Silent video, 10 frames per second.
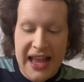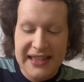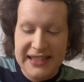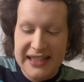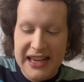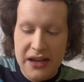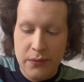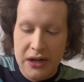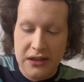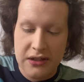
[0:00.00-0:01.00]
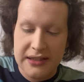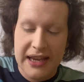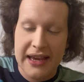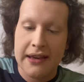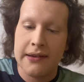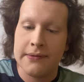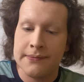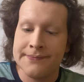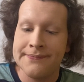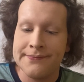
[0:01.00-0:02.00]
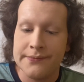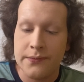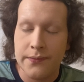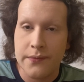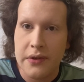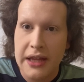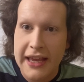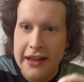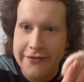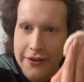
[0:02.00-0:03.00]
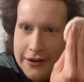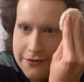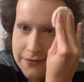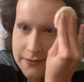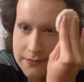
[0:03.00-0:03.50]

And see what it looks like, like in front of